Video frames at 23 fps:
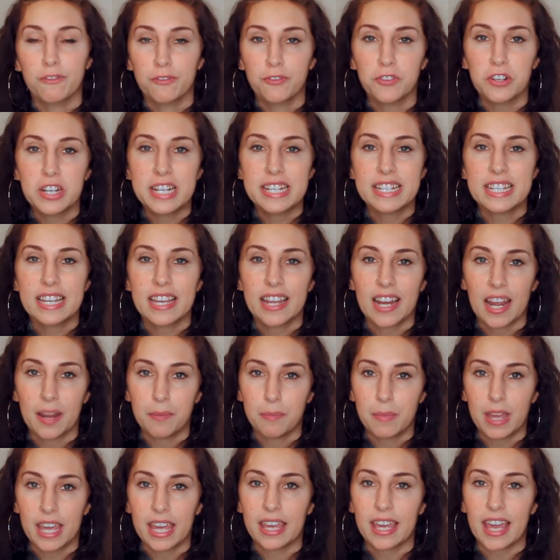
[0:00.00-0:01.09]
freeze it and
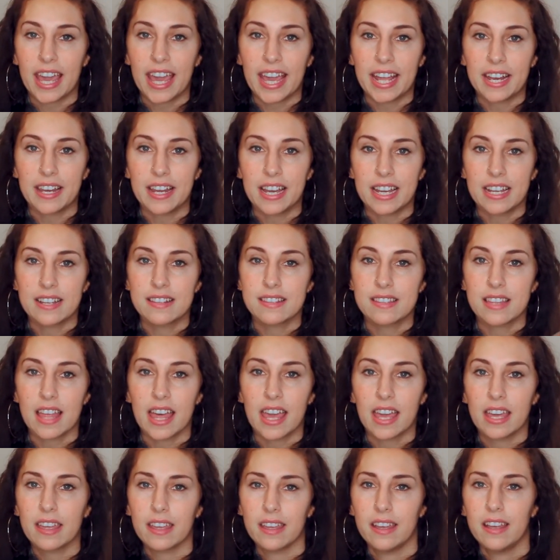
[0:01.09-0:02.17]
make a nice
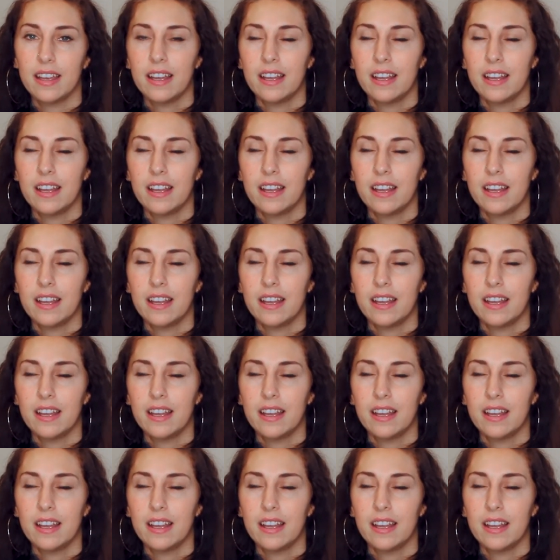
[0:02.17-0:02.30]
like